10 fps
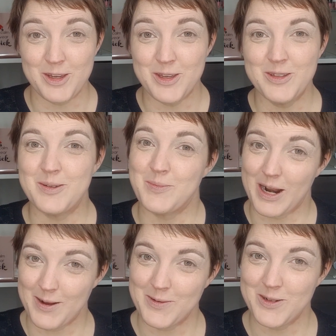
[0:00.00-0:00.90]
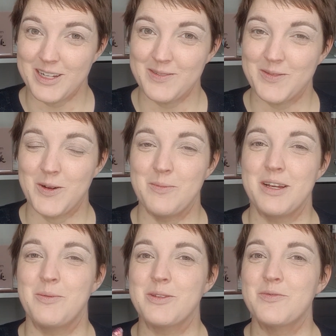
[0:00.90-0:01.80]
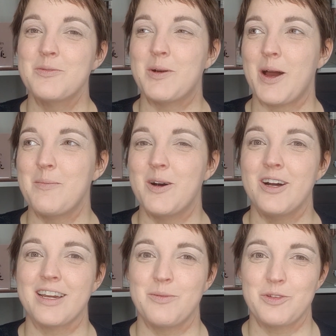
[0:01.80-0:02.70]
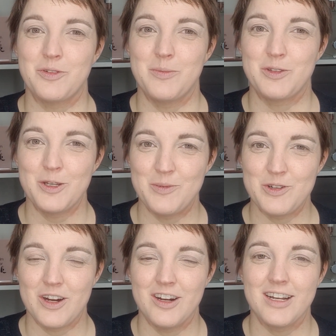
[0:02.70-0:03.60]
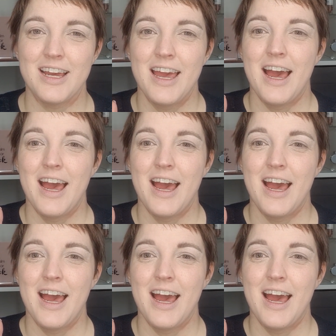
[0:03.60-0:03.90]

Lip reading: used a brow product from, it wasn't from Primark, it was from Superdrug.